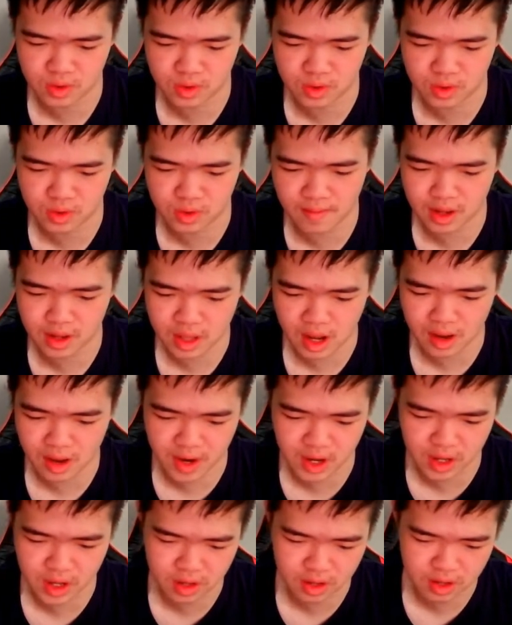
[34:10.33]
I might I
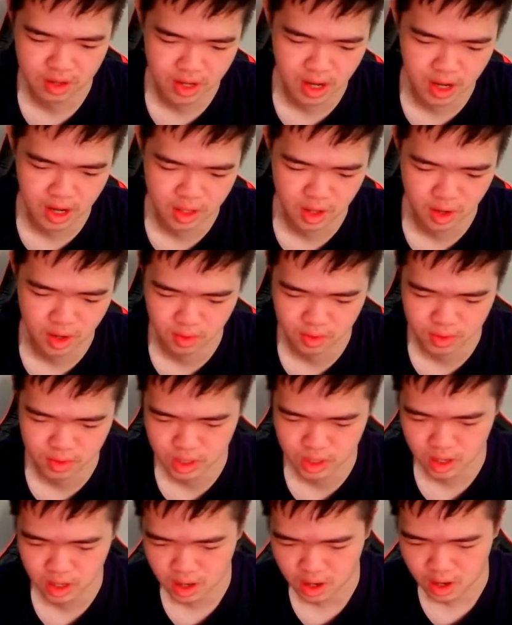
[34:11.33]
might get
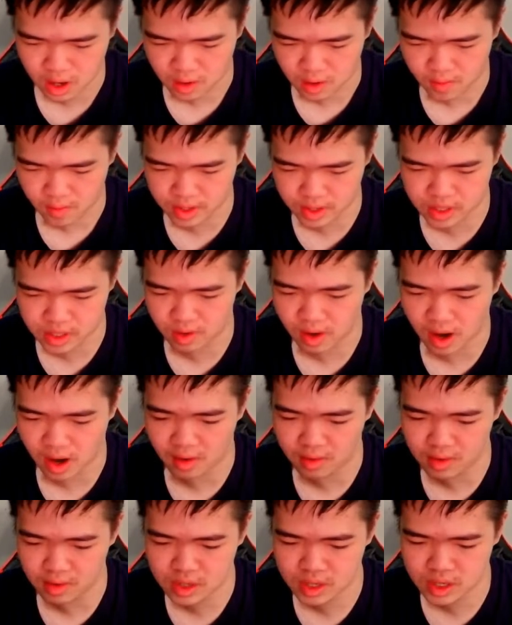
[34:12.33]
those once they're
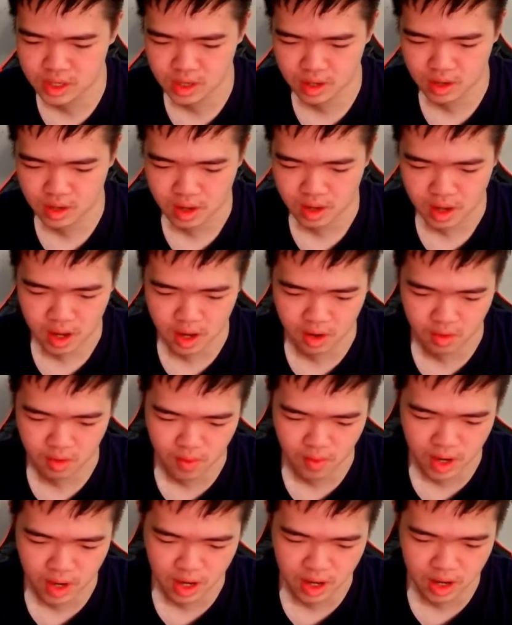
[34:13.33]
out and
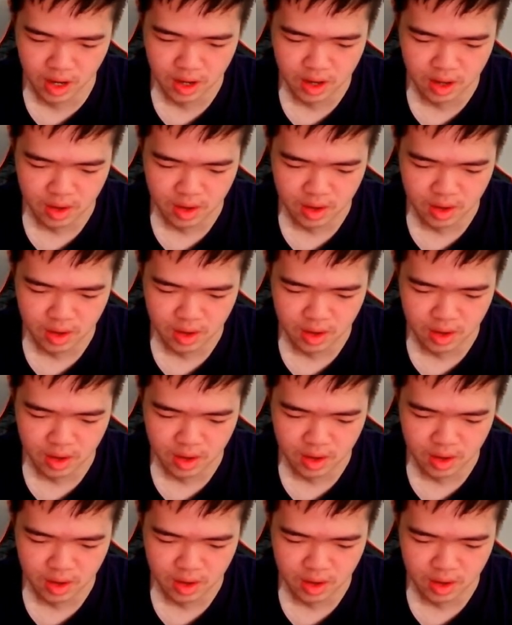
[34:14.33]
ready